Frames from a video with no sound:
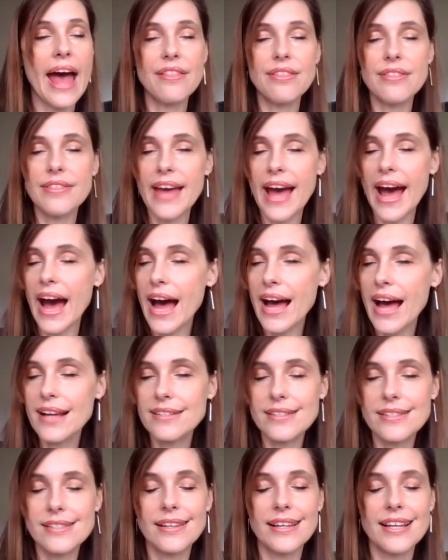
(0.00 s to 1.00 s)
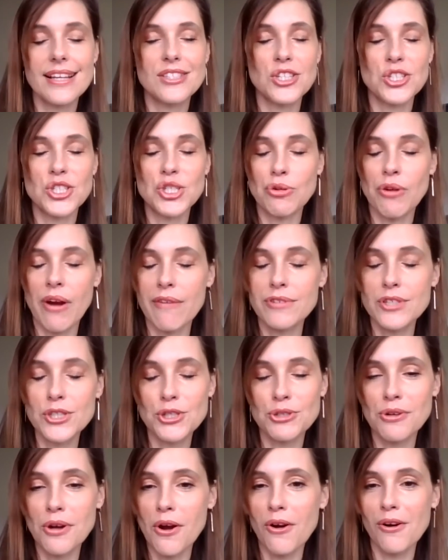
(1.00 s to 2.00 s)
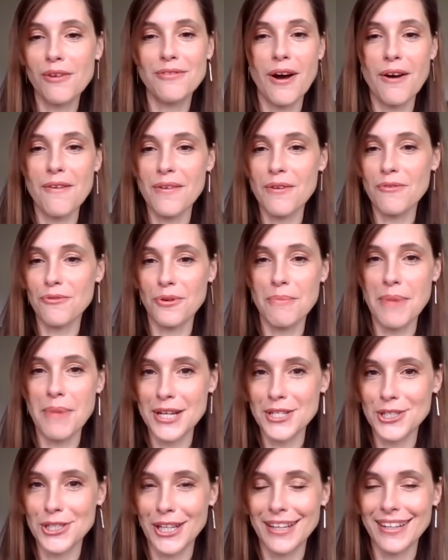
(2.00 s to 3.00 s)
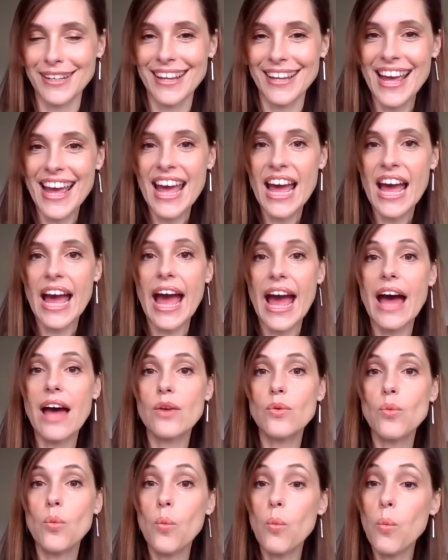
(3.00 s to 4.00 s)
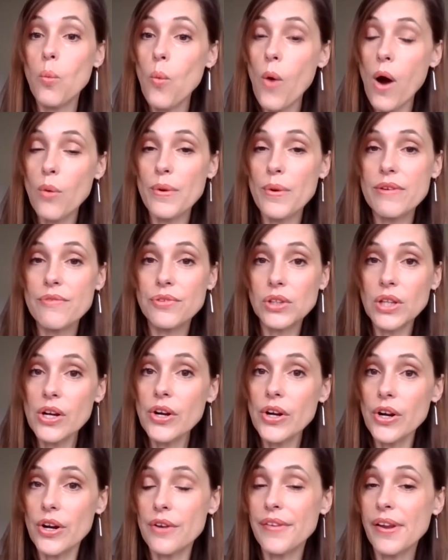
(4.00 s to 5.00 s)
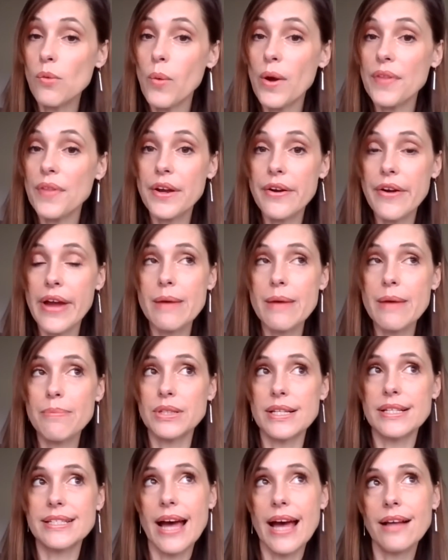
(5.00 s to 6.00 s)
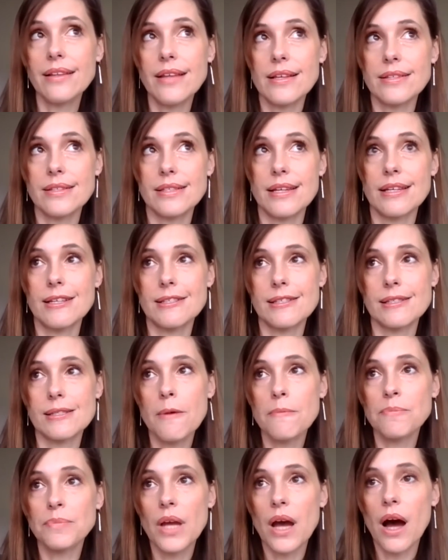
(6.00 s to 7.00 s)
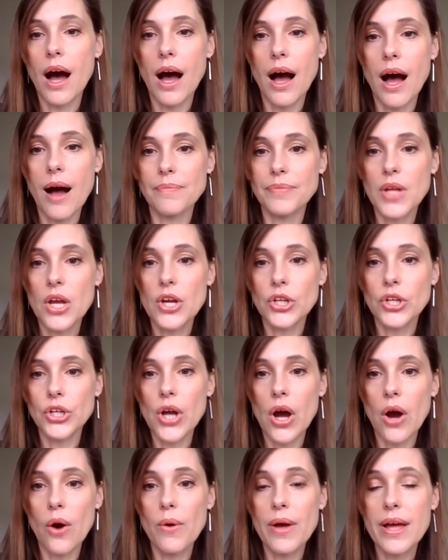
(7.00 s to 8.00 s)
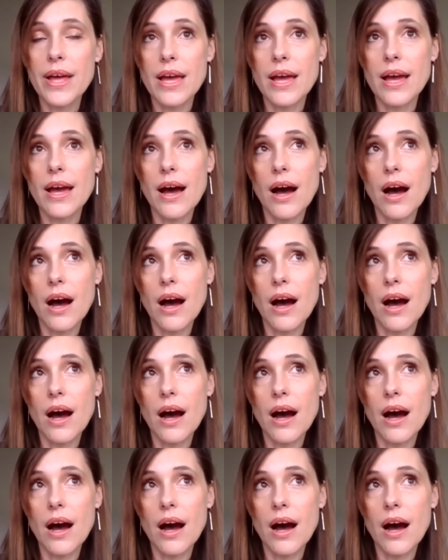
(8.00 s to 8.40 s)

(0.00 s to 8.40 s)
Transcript: And that is a treasure trove of information. And what we've learned and what they're able to tell us is, um, you know,